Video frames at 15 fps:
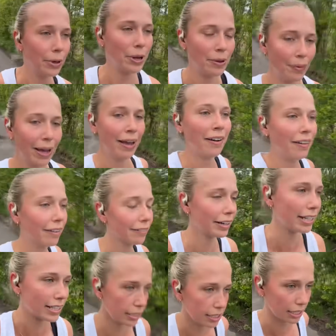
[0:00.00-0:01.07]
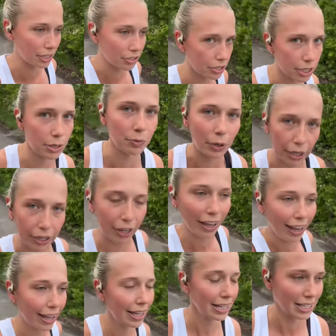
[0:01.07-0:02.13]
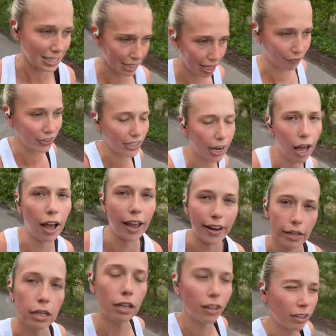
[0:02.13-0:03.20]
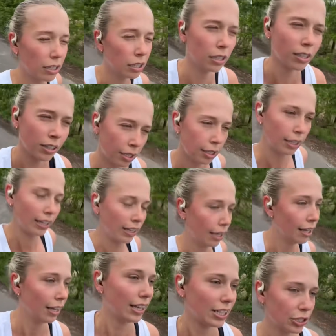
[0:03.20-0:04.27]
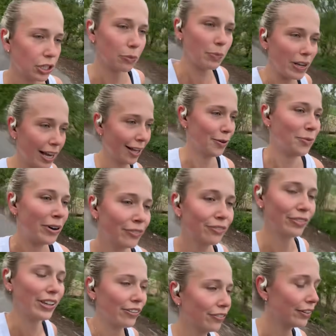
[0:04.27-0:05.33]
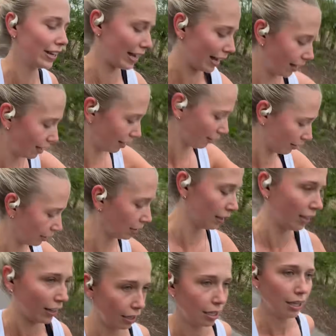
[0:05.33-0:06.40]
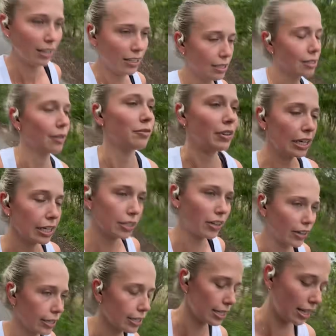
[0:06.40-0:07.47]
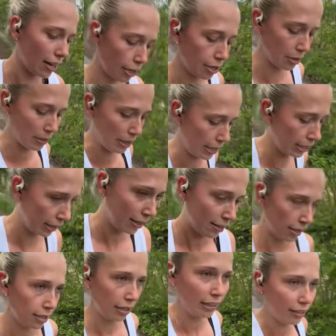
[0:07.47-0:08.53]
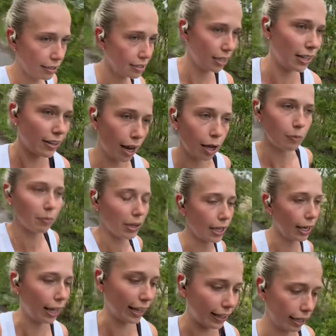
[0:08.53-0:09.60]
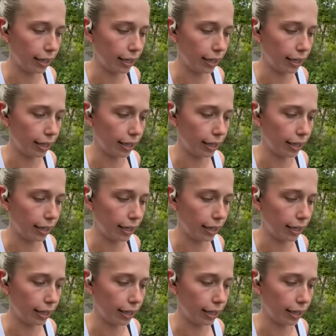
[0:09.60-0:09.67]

my heart rate's literally 179. It should be like 150. So I'm really trying to slow down, but like